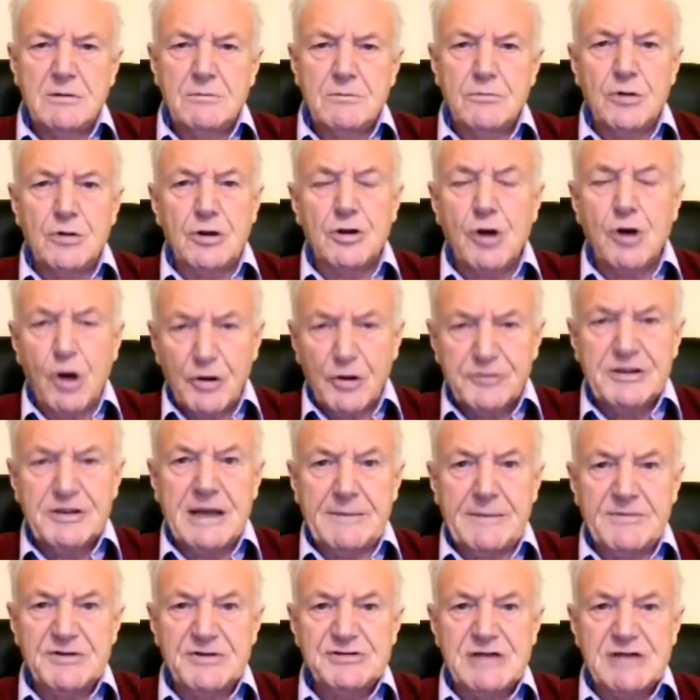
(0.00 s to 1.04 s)
Well, God
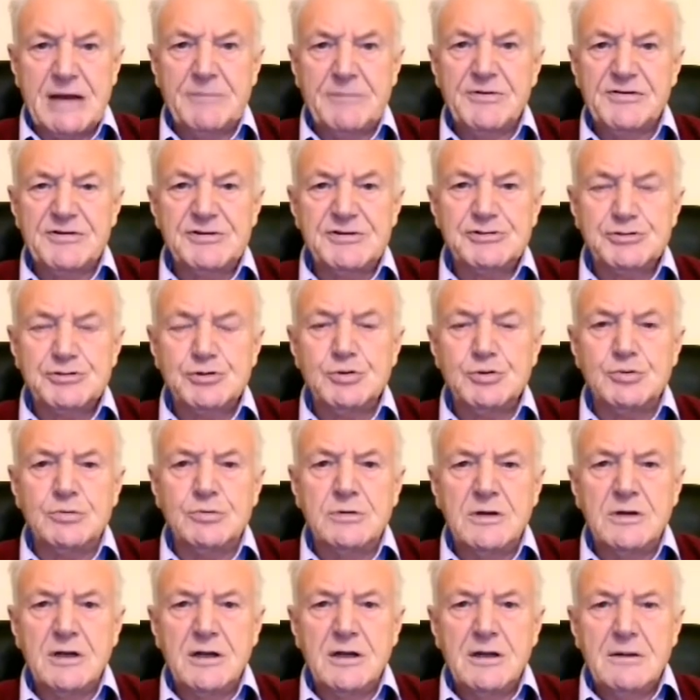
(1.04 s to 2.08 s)
kept the Sabbath, it's true.
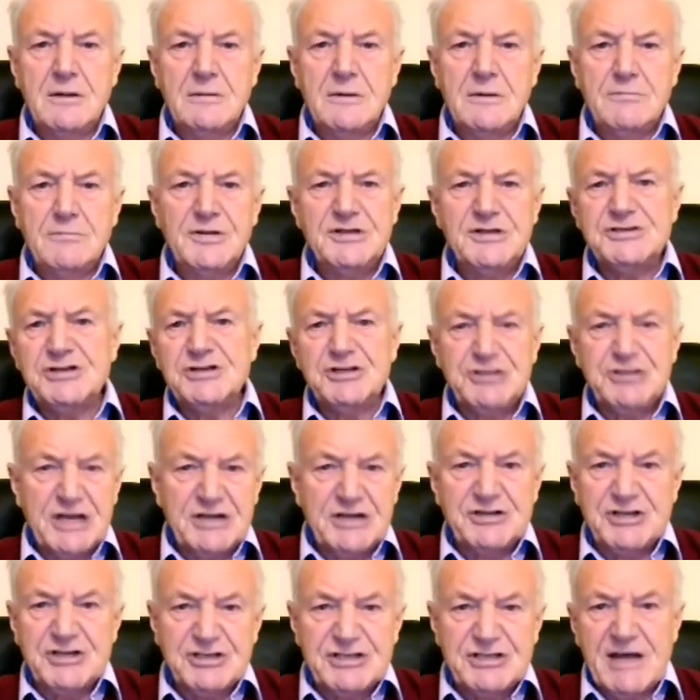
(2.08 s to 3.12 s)
But it's in
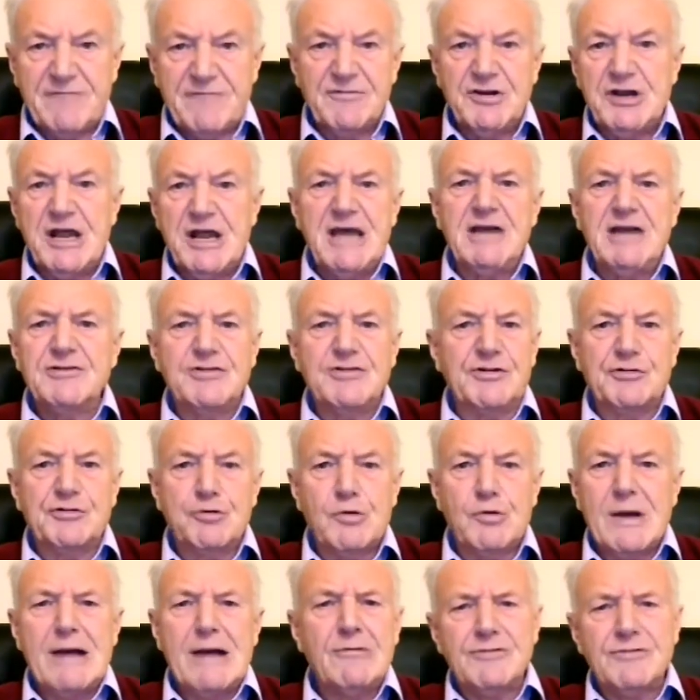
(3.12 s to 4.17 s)
Genesis 7 and 8 and
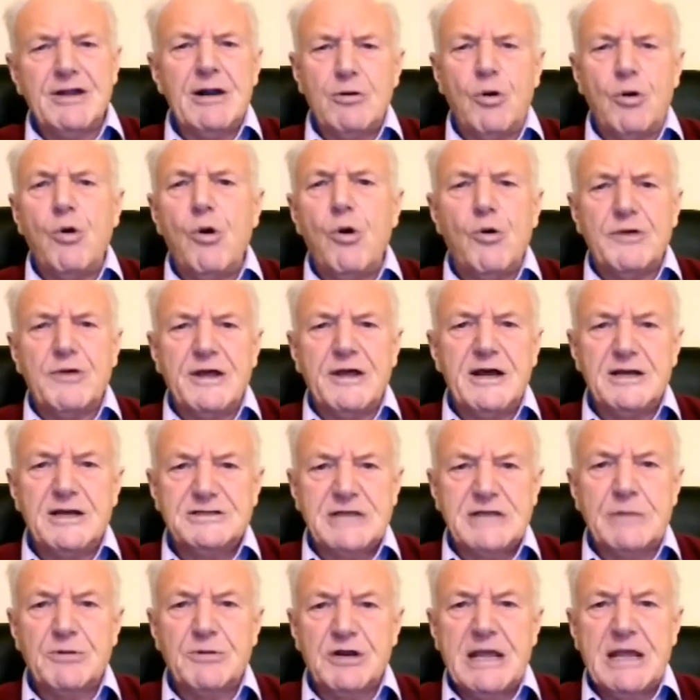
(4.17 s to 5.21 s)
throughout there, oh yes,
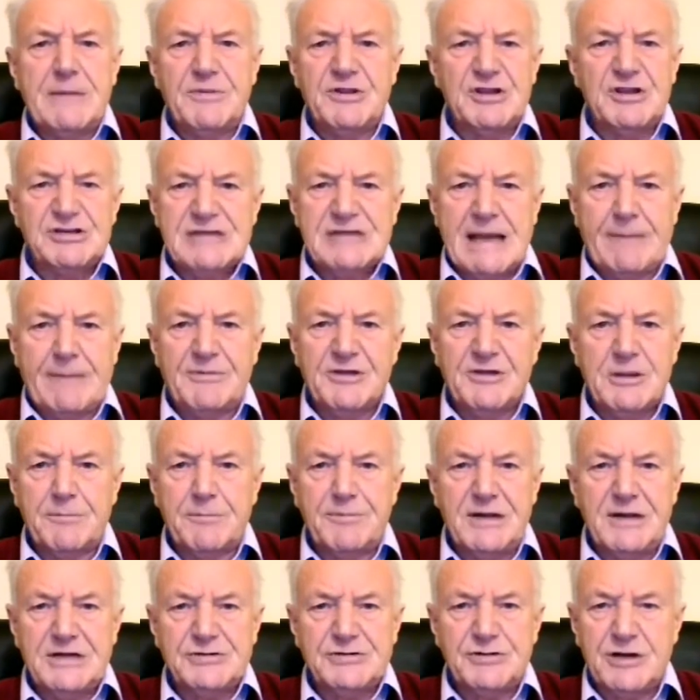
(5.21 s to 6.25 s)
they were keeping the Sabbath, the
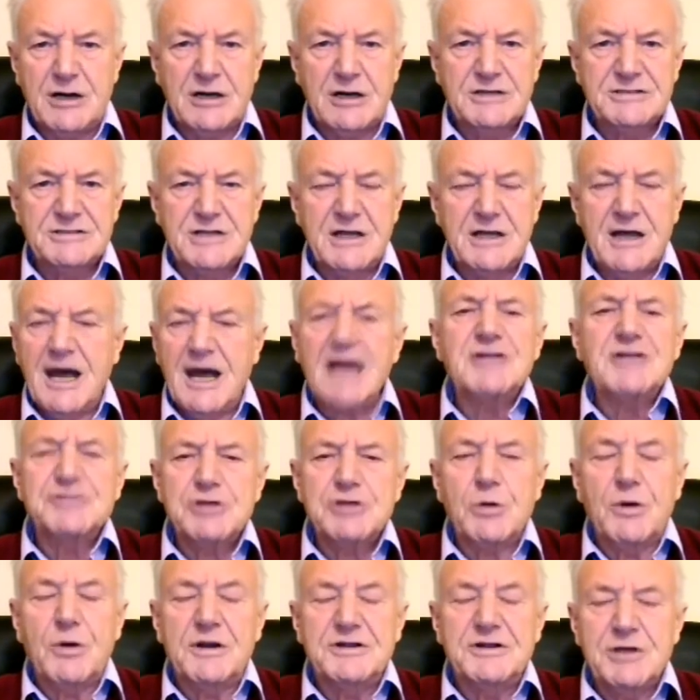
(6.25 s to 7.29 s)
patriarchs, and
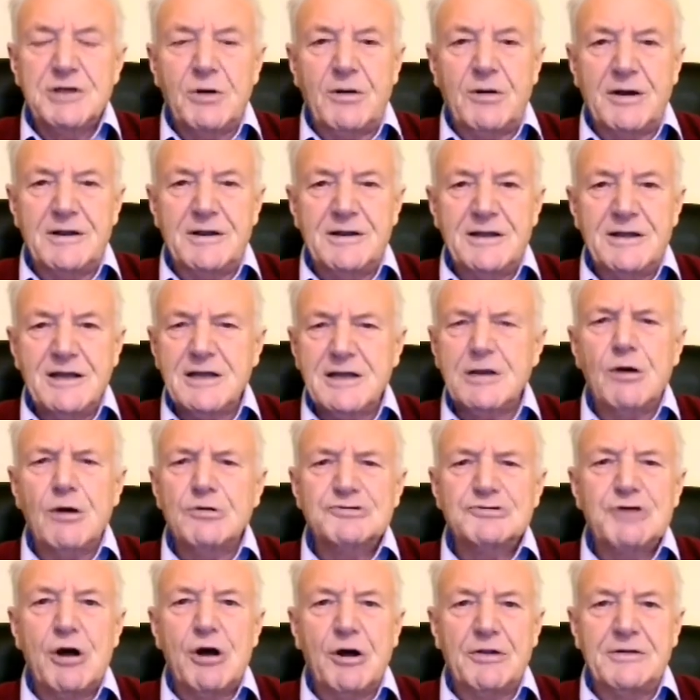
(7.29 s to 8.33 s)
so on and so on. It
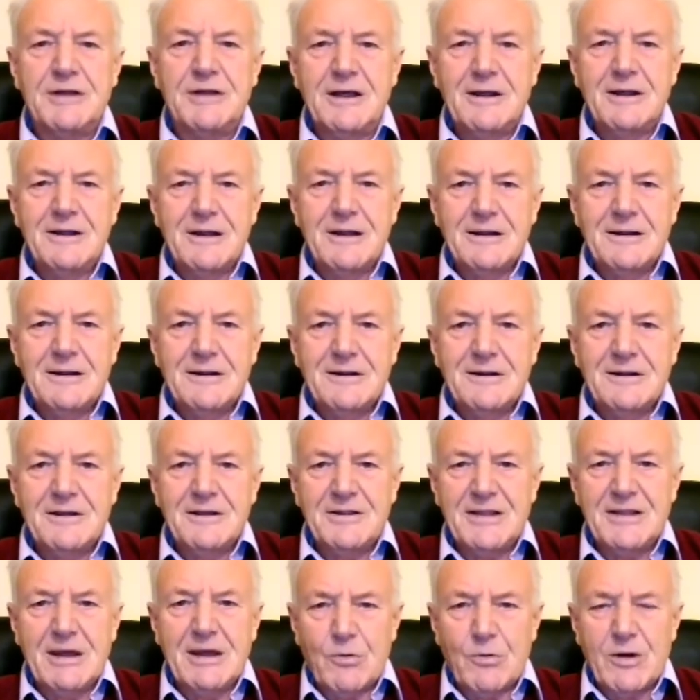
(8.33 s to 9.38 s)
goes on
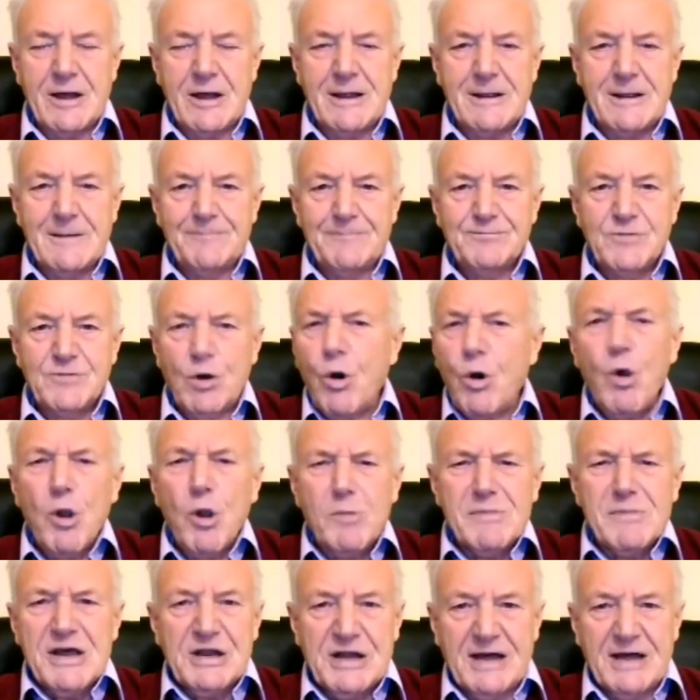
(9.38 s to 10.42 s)
in that way. All
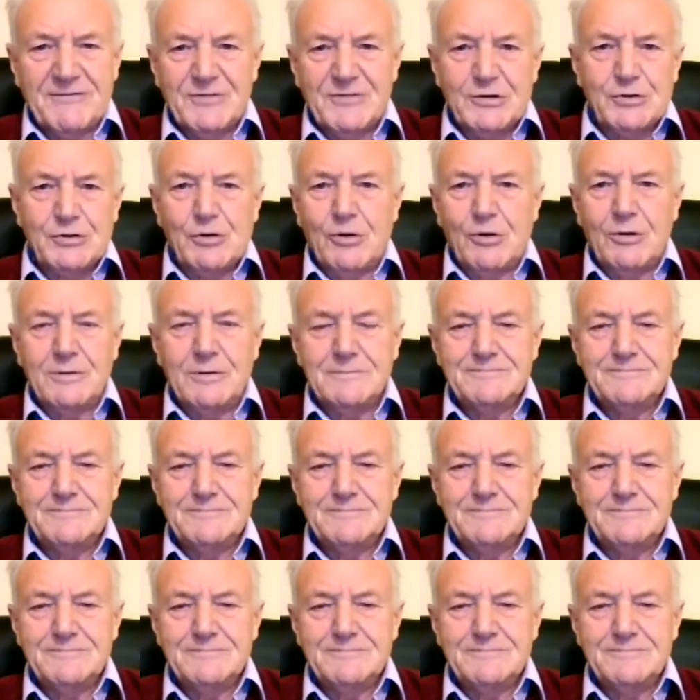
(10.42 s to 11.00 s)
men have the law.